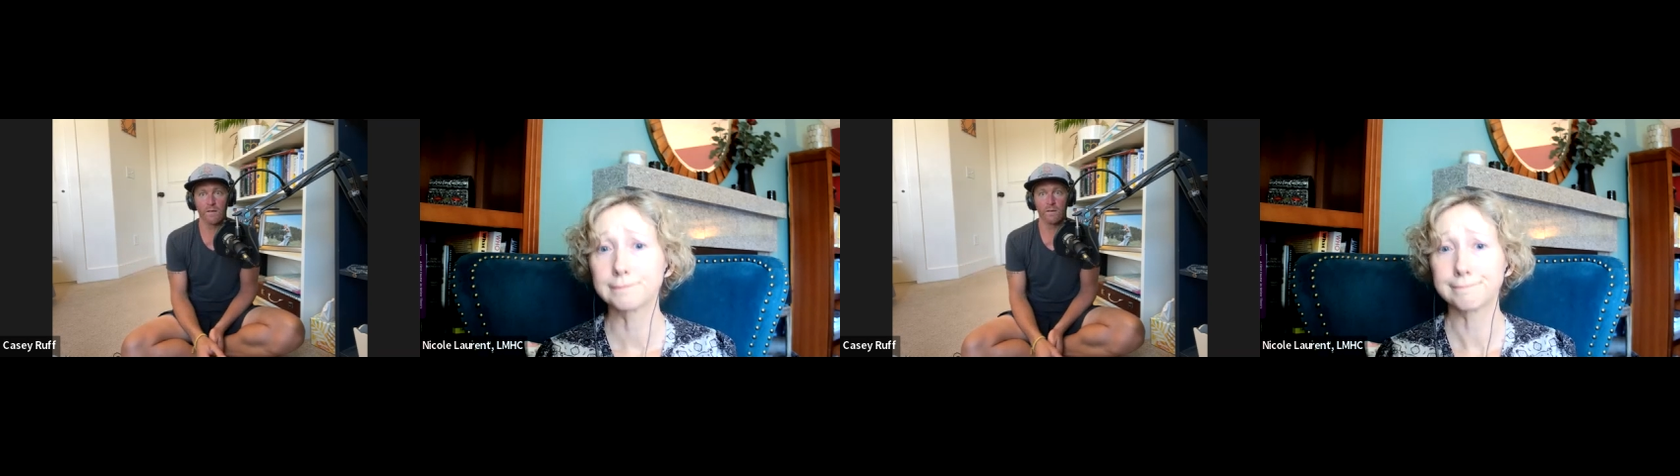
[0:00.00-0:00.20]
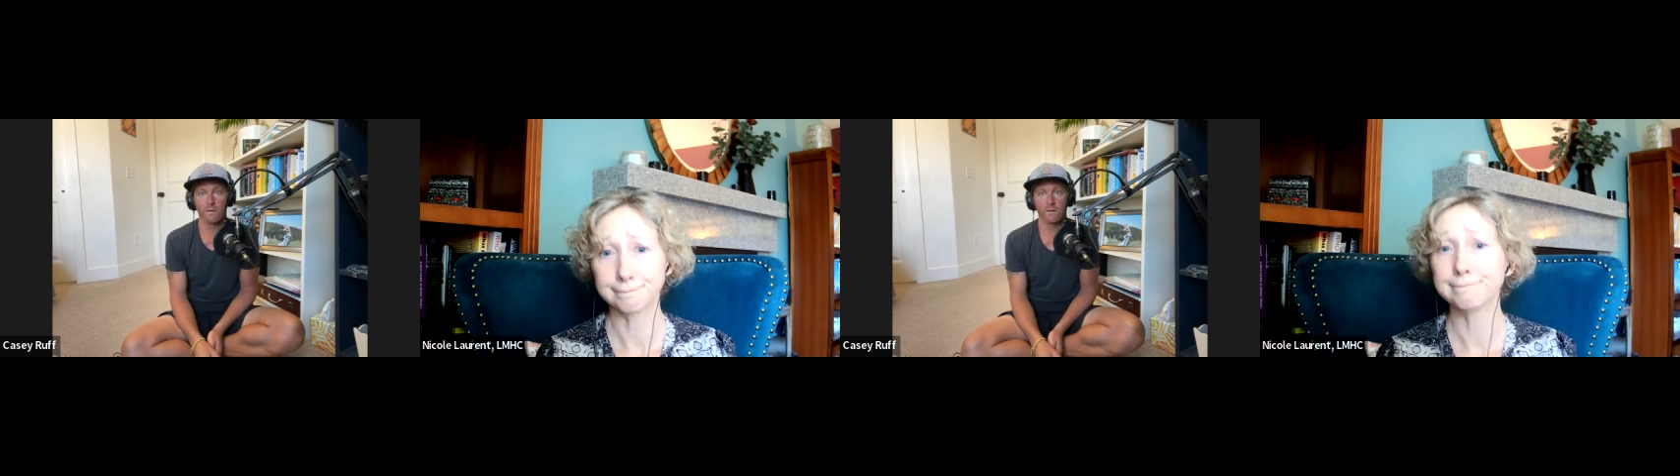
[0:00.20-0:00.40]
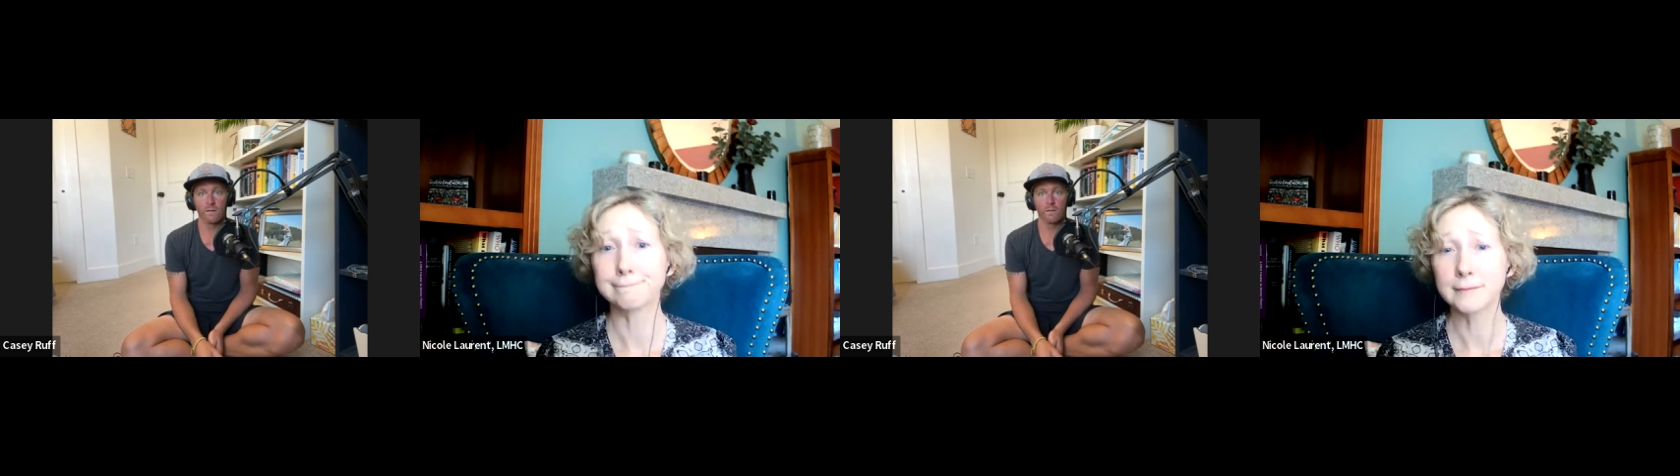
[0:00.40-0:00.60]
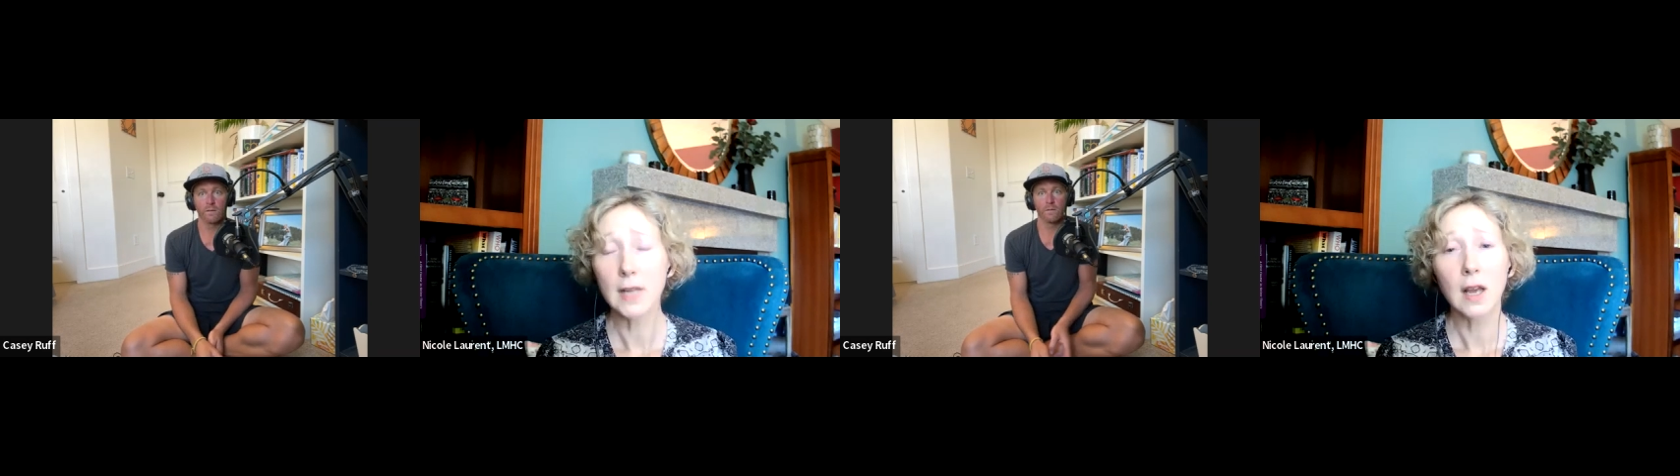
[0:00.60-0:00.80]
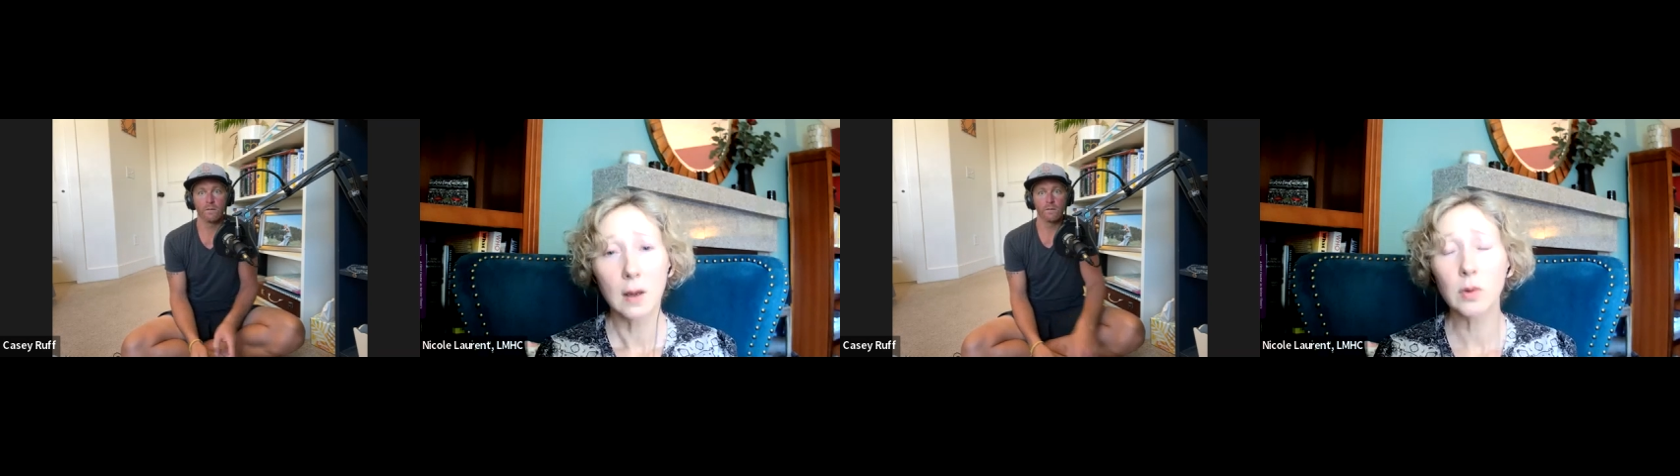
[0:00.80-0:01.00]
Mm-hmm.
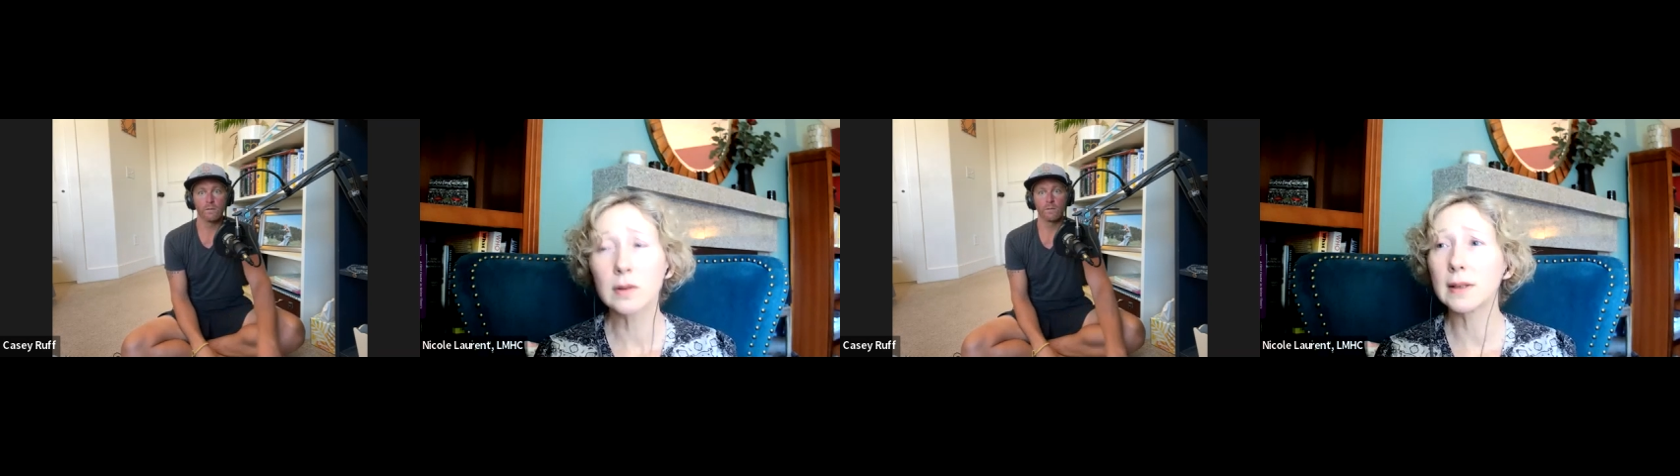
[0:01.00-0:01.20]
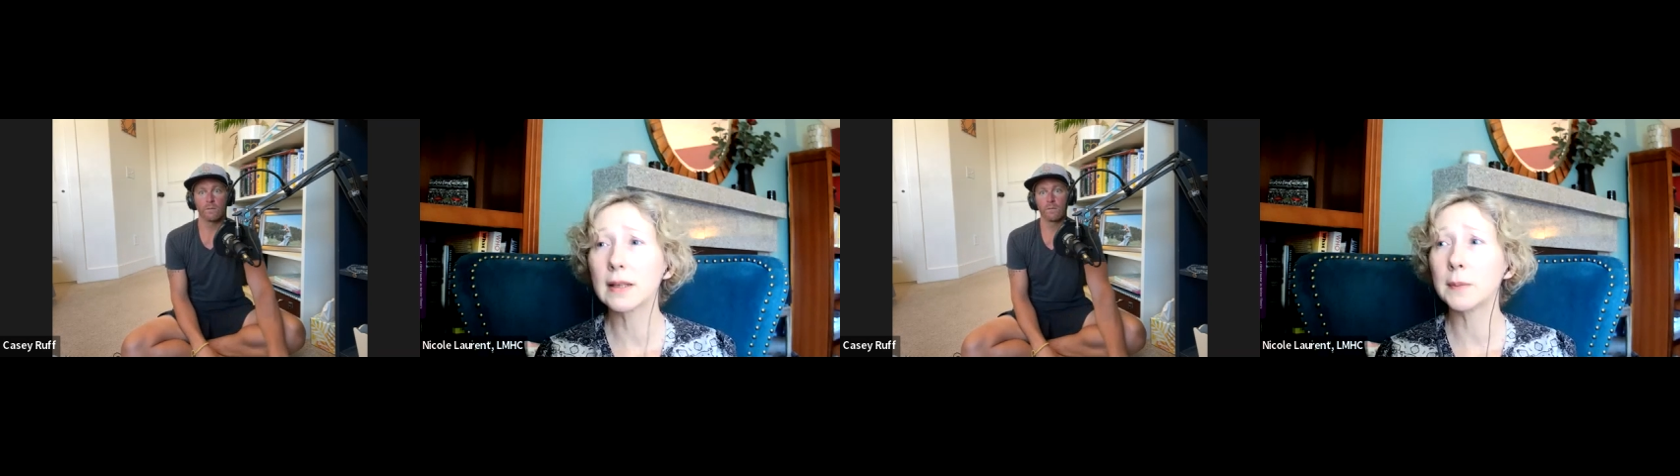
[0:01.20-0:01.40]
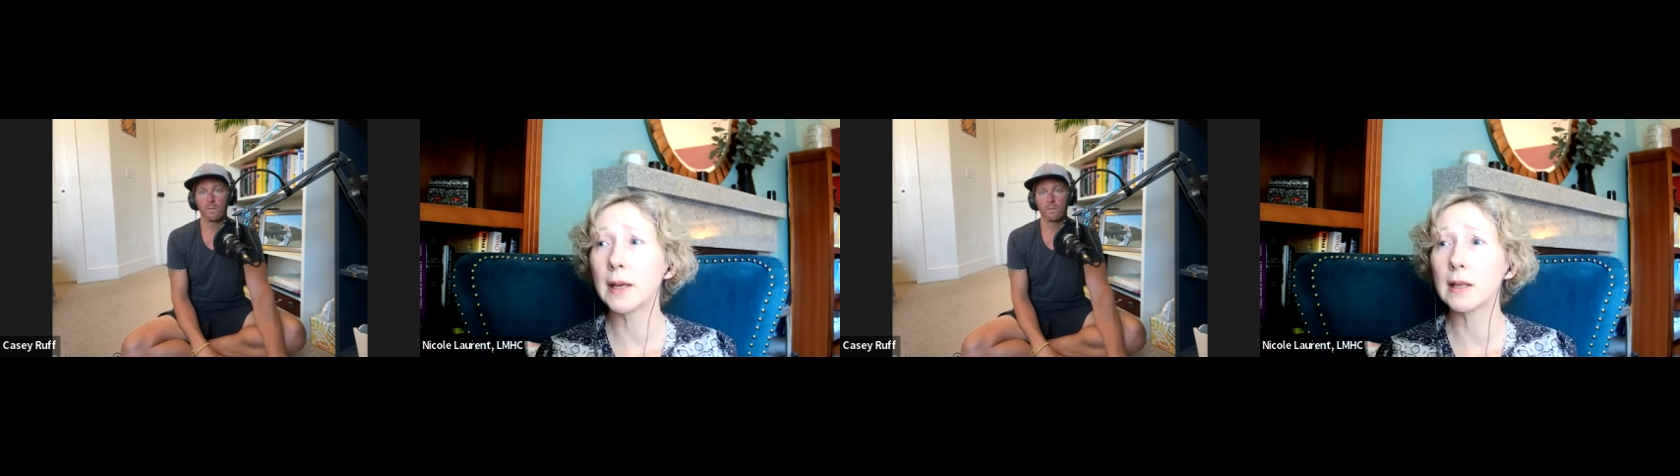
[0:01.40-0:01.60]
Well, in,